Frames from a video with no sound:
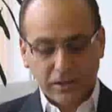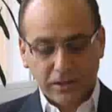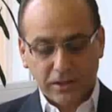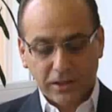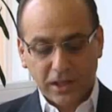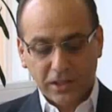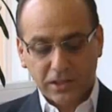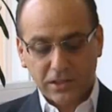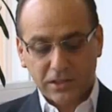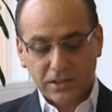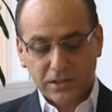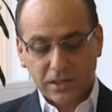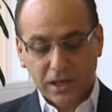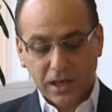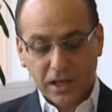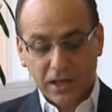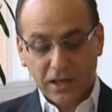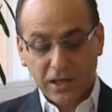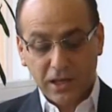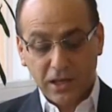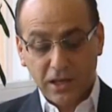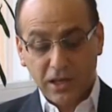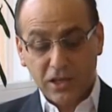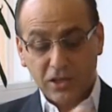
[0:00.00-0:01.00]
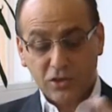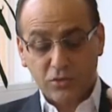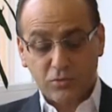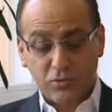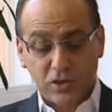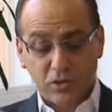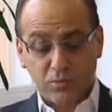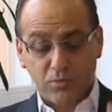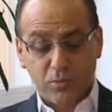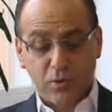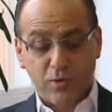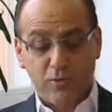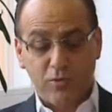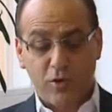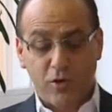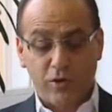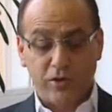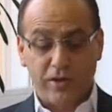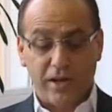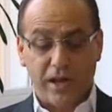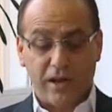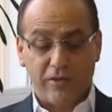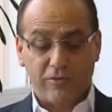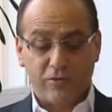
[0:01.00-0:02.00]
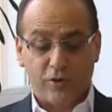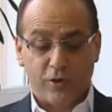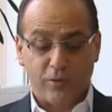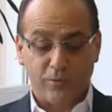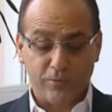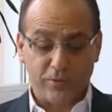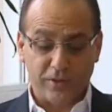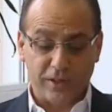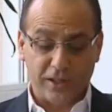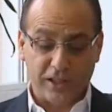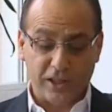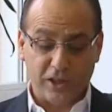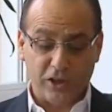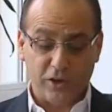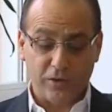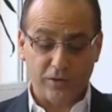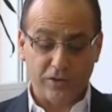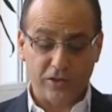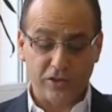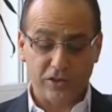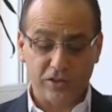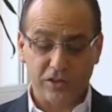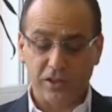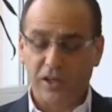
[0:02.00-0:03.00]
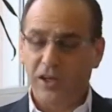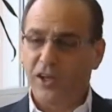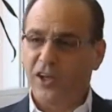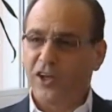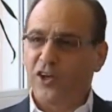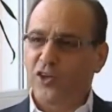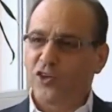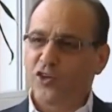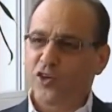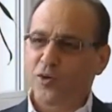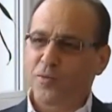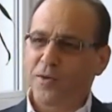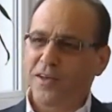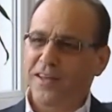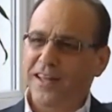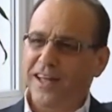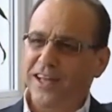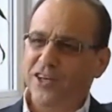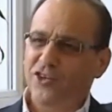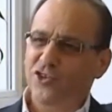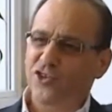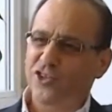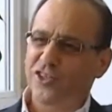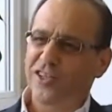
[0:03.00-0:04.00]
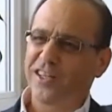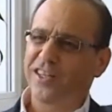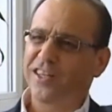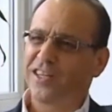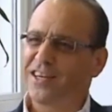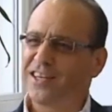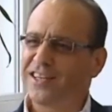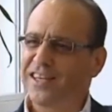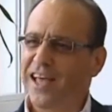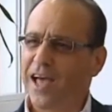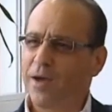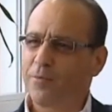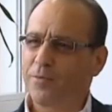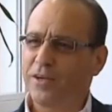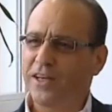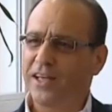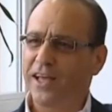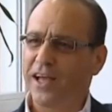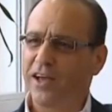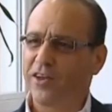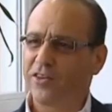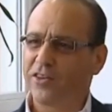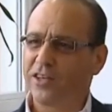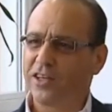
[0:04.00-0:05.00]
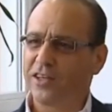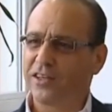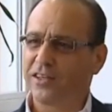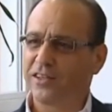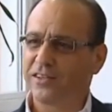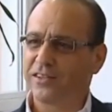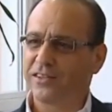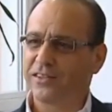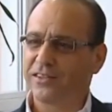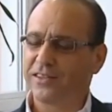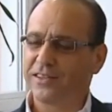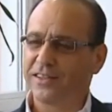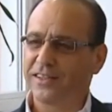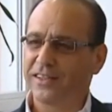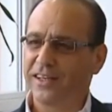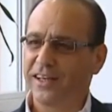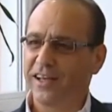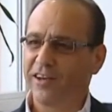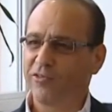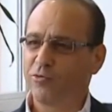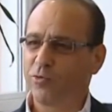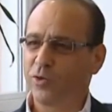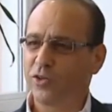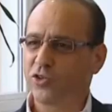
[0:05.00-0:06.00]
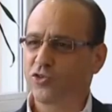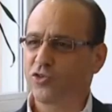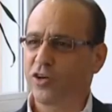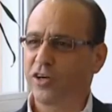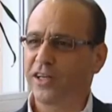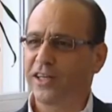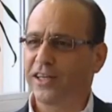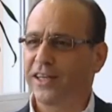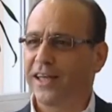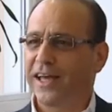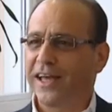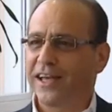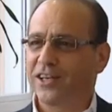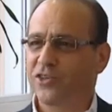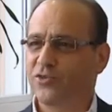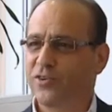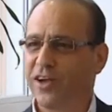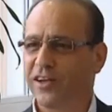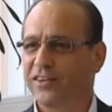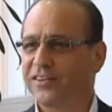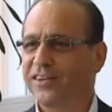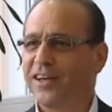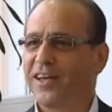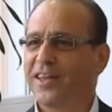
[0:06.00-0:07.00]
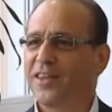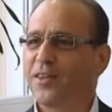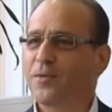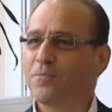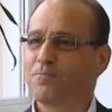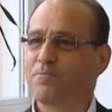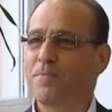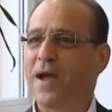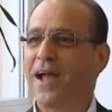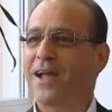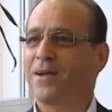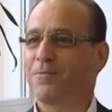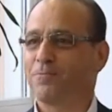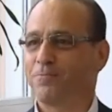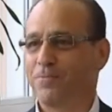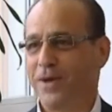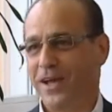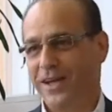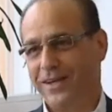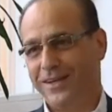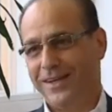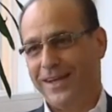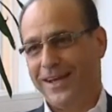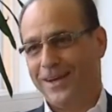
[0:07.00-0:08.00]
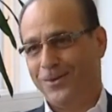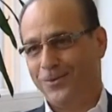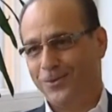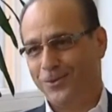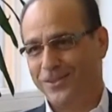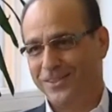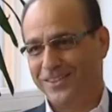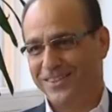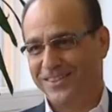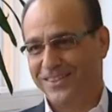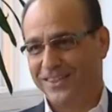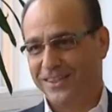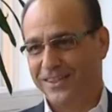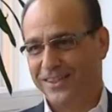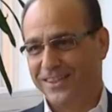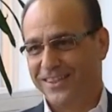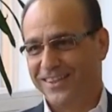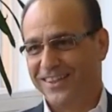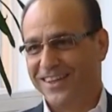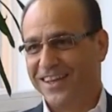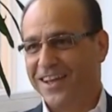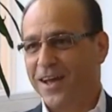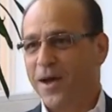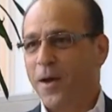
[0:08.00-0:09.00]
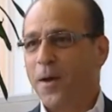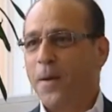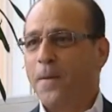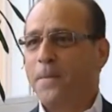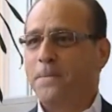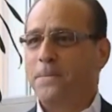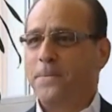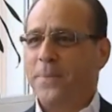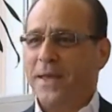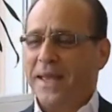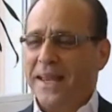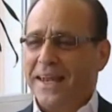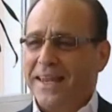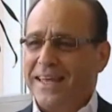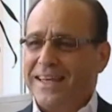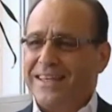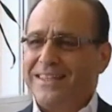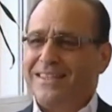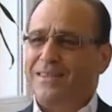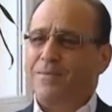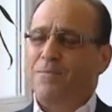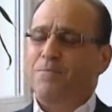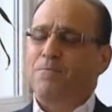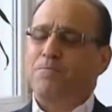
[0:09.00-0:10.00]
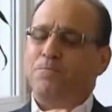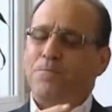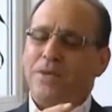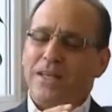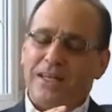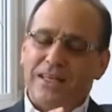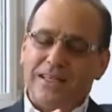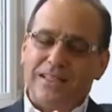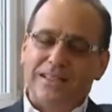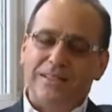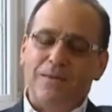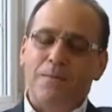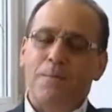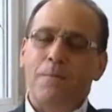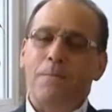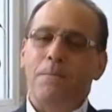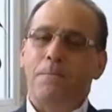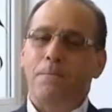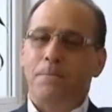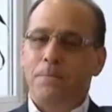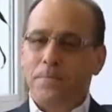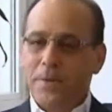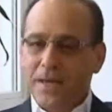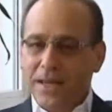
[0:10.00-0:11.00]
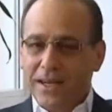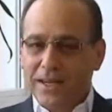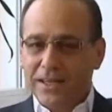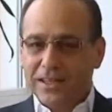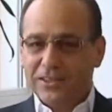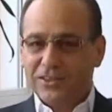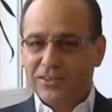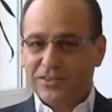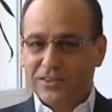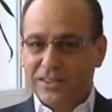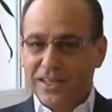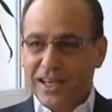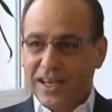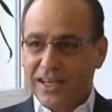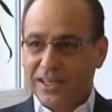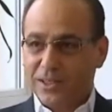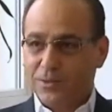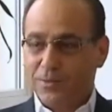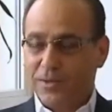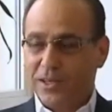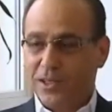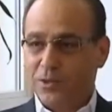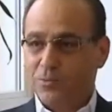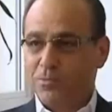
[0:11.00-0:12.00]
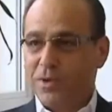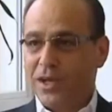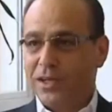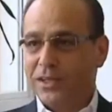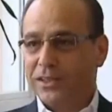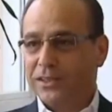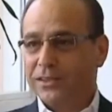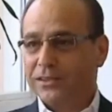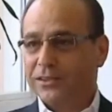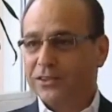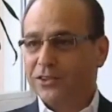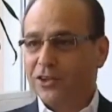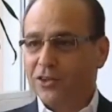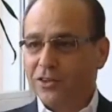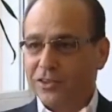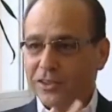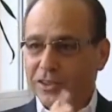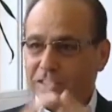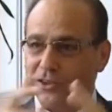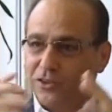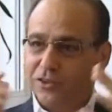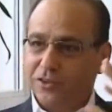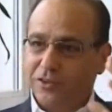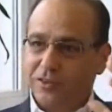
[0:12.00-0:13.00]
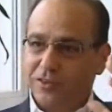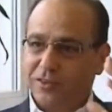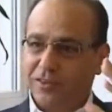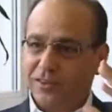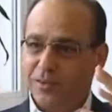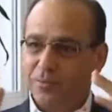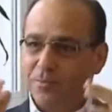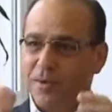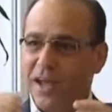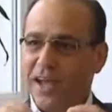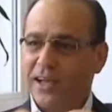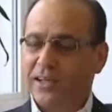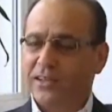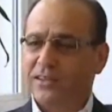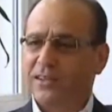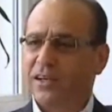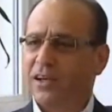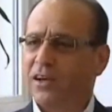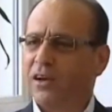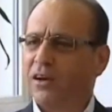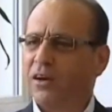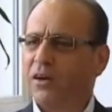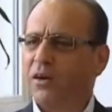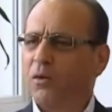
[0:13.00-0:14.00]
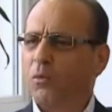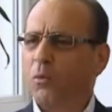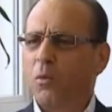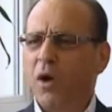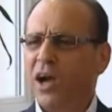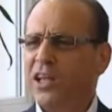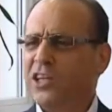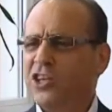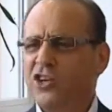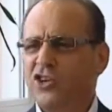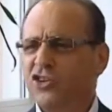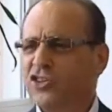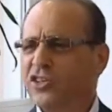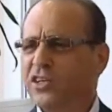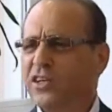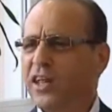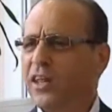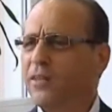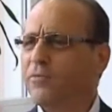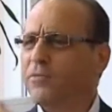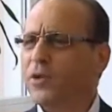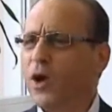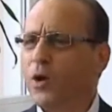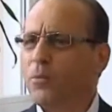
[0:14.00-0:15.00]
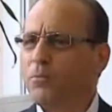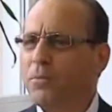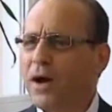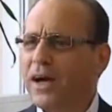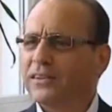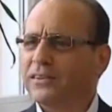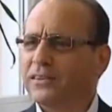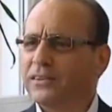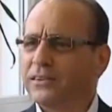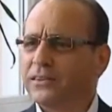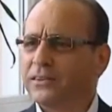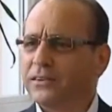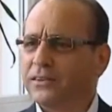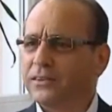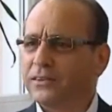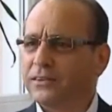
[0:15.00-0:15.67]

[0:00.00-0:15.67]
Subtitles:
let's just move on now from the EU and just talk about that interesting thing that's happening out there that everyone's trying to get their heads around: the bank bailout. Billions and billions and billions of taxpayers' money has gone into the banks. Why don't you just let them go bust?